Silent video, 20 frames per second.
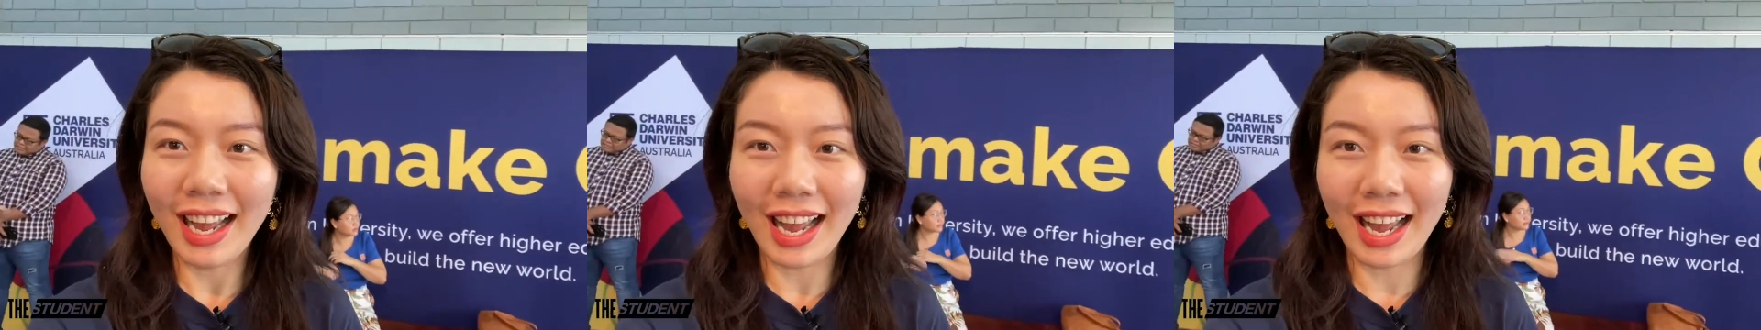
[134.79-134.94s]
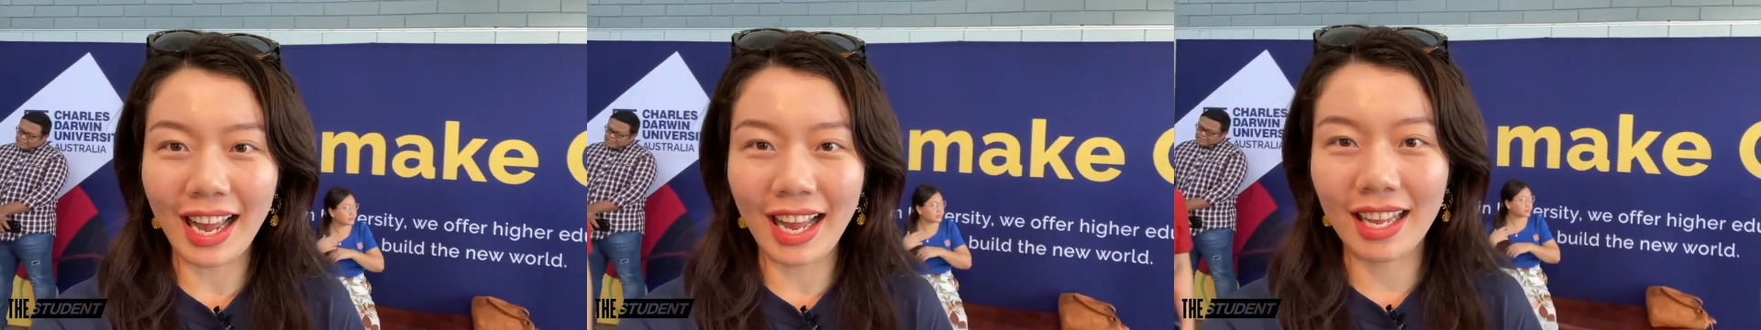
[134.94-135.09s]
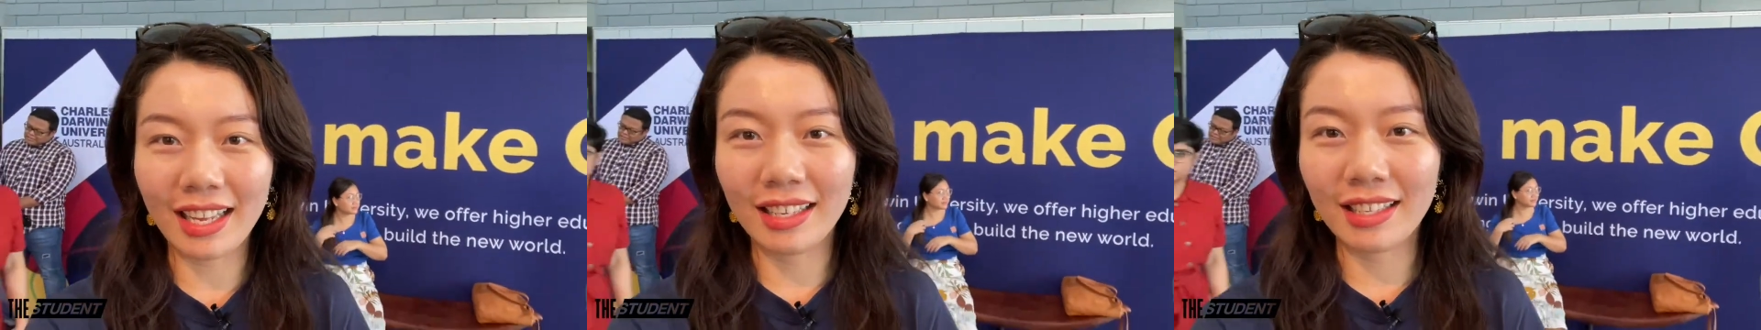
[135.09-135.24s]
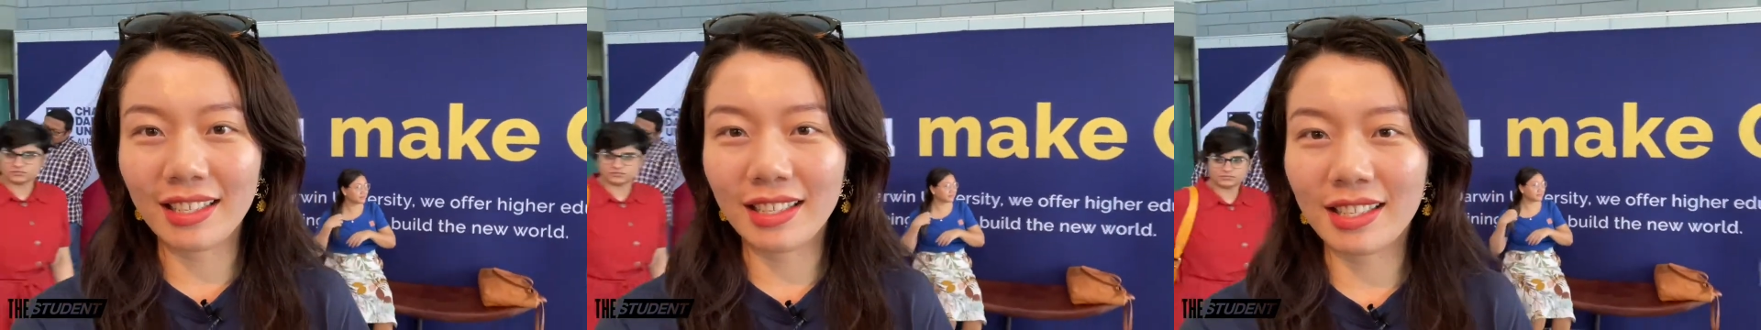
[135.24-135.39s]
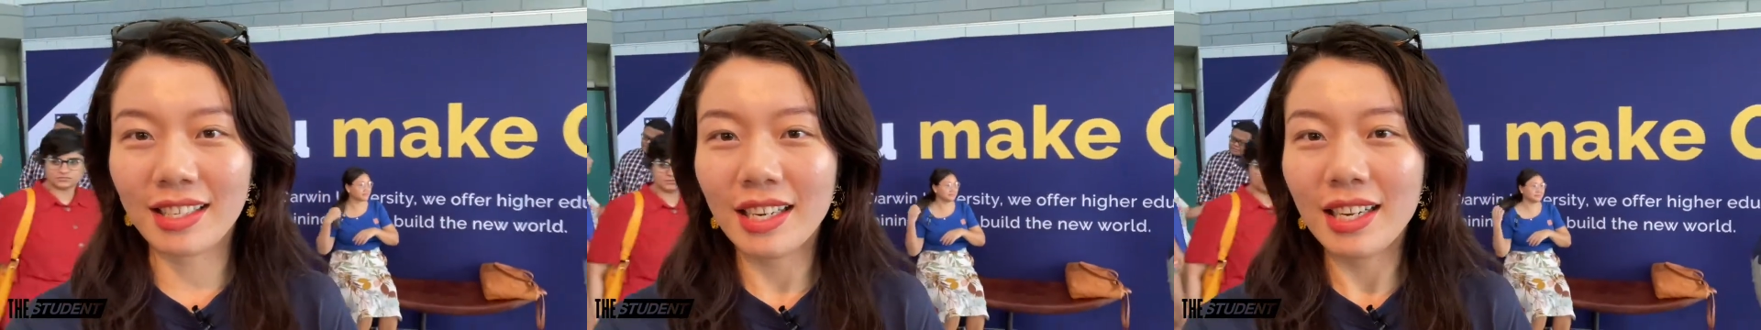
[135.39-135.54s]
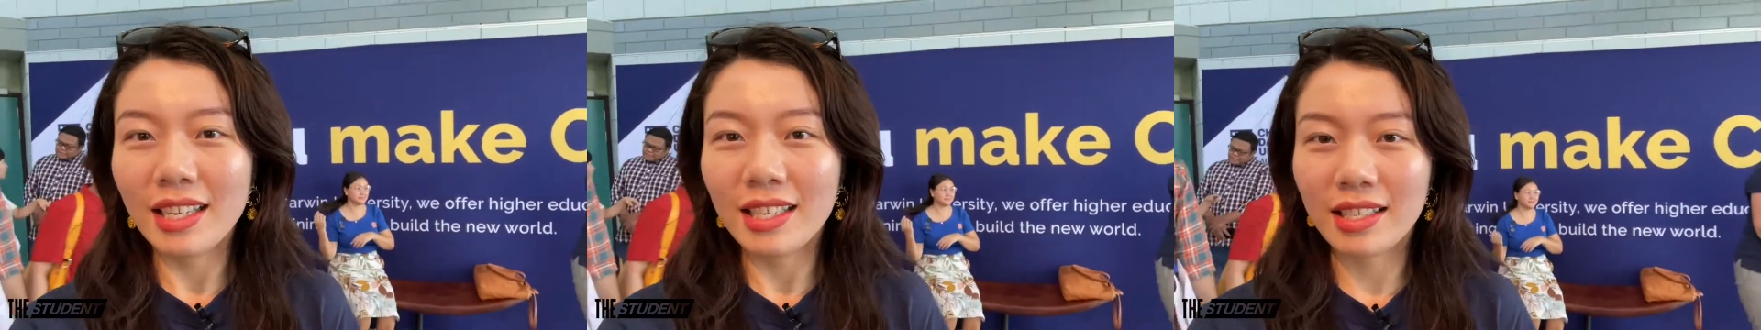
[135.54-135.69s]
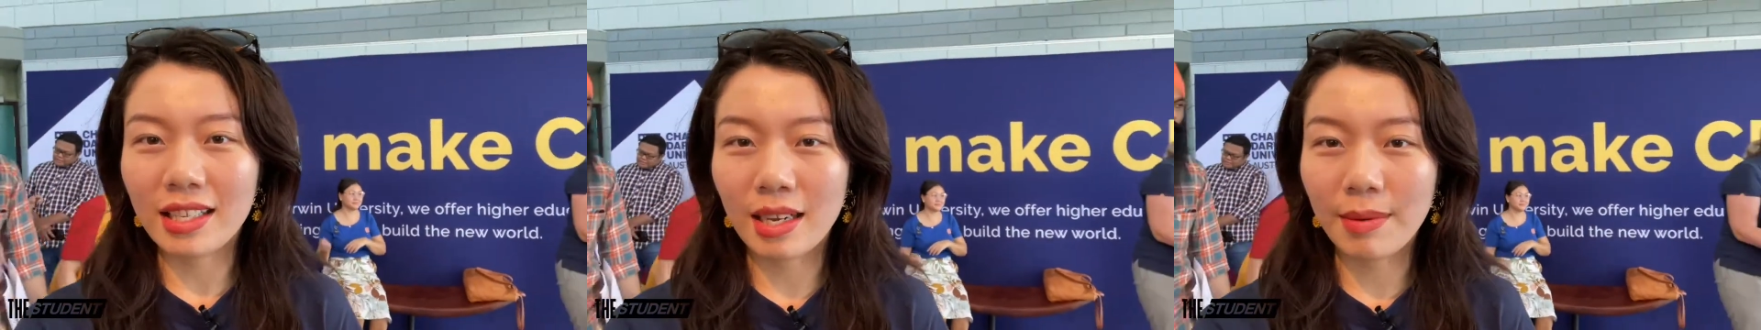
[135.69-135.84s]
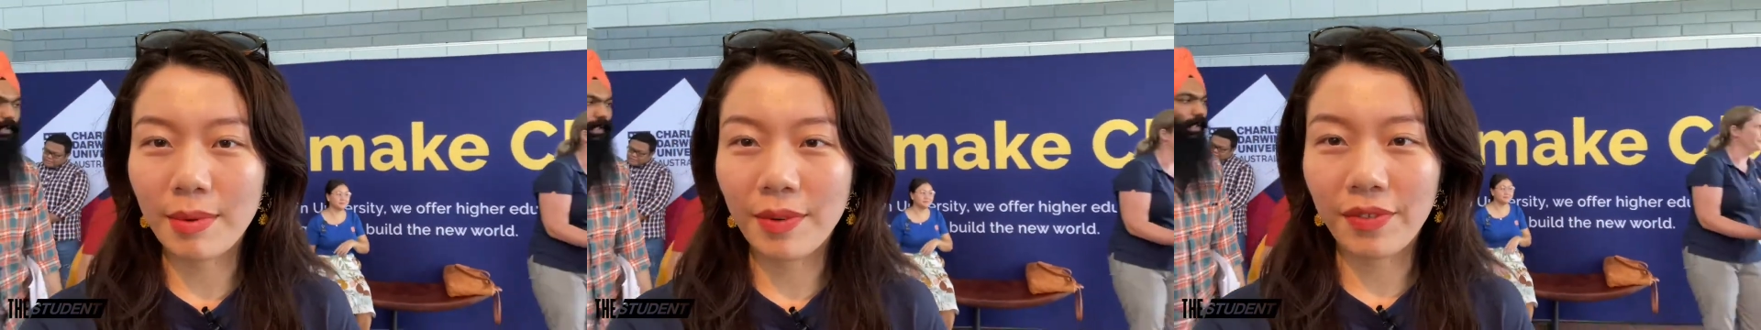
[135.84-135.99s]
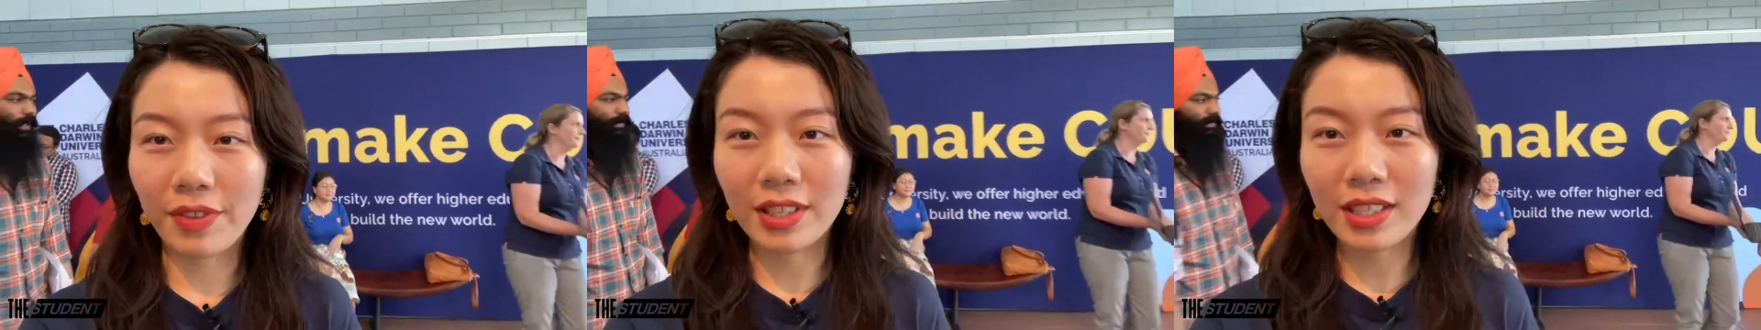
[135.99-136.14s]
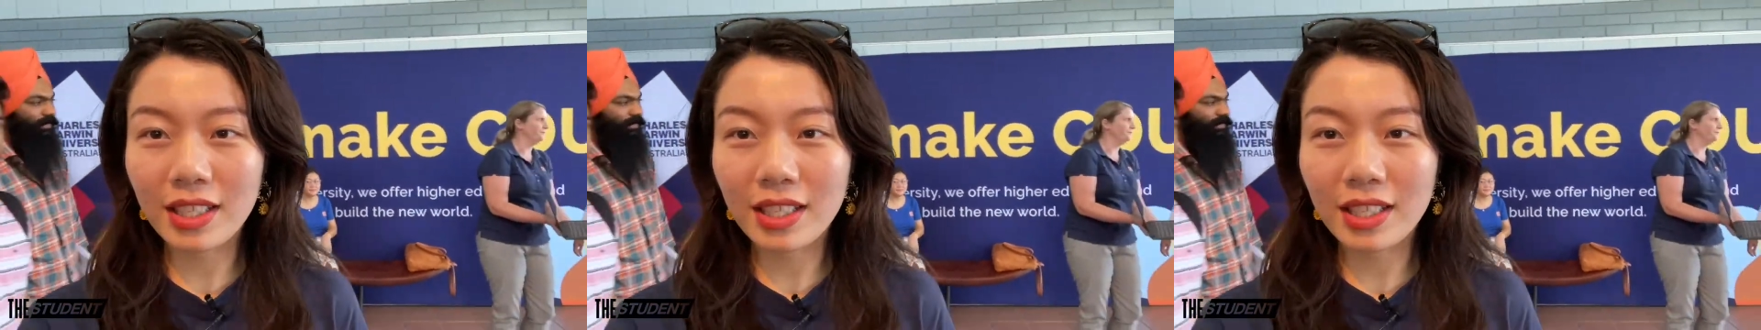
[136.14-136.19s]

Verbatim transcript: and some of the